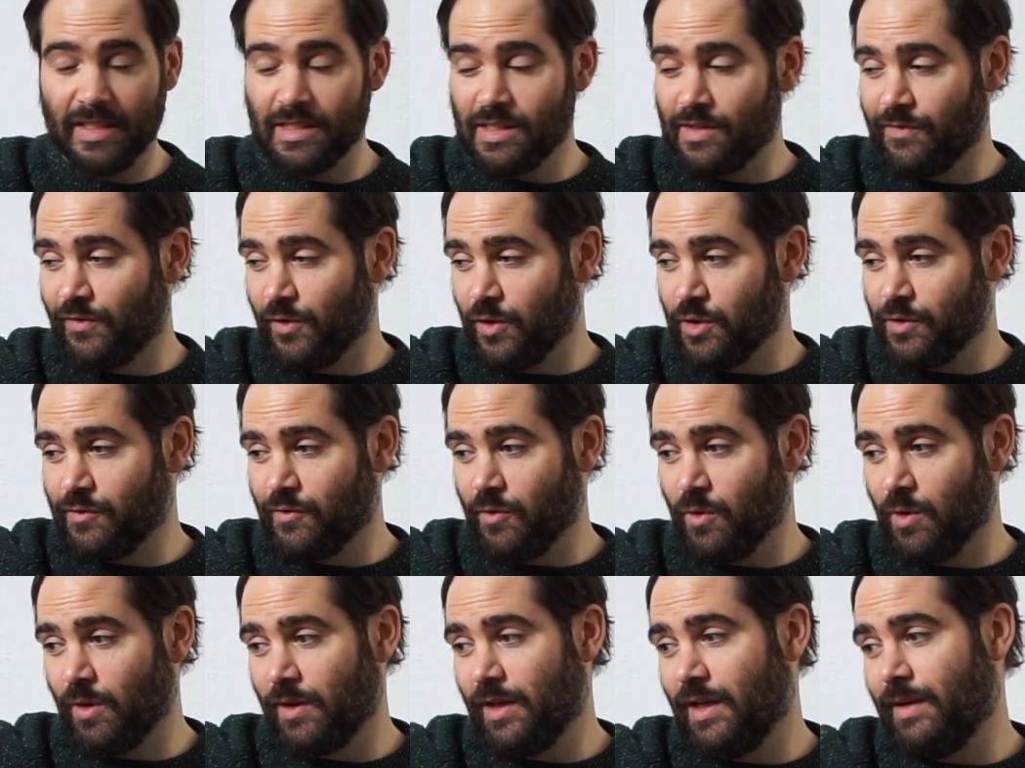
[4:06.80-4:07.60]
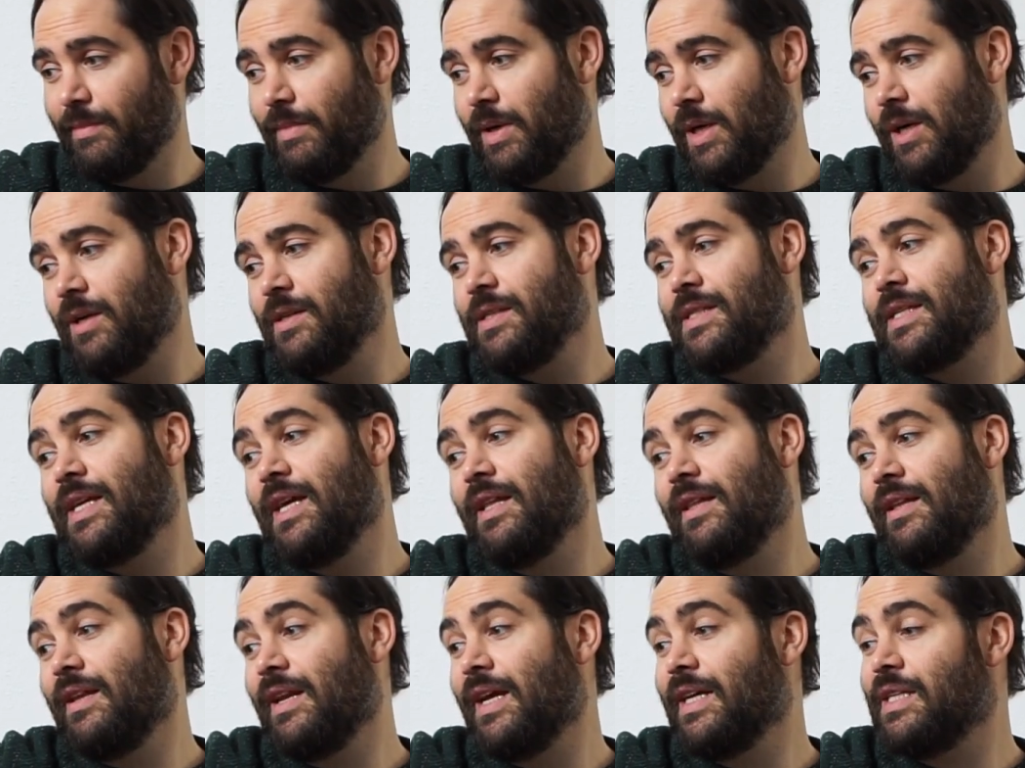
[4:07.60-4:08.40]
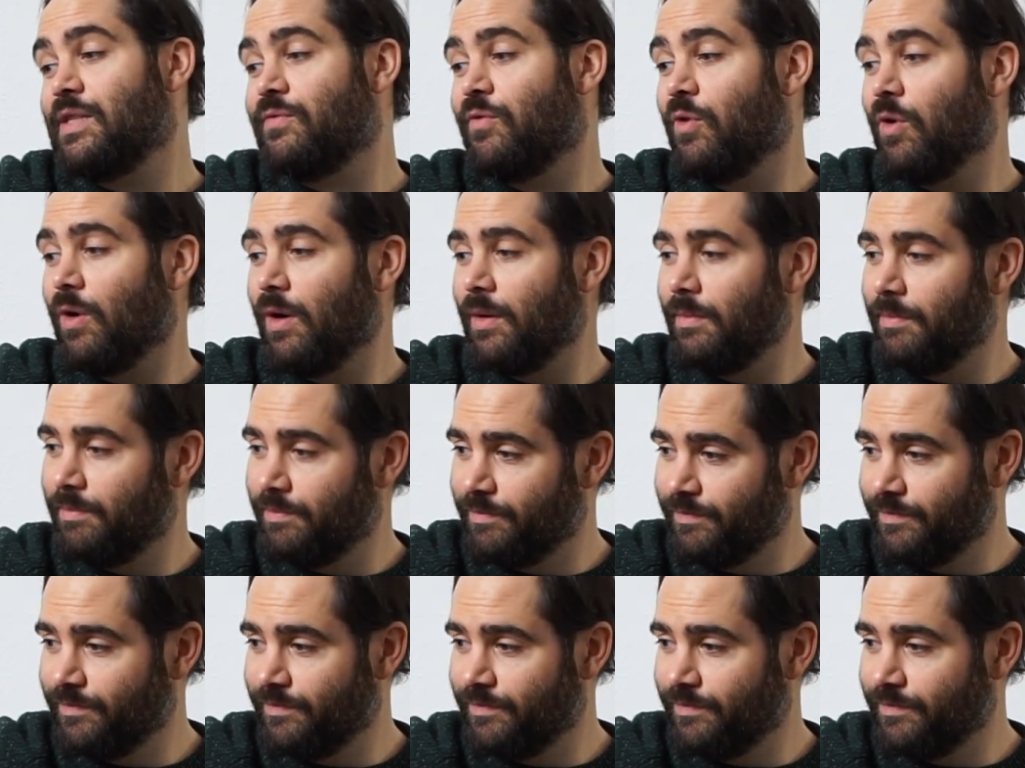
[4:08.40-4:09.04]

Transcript: first 4 long bars, then the next 4.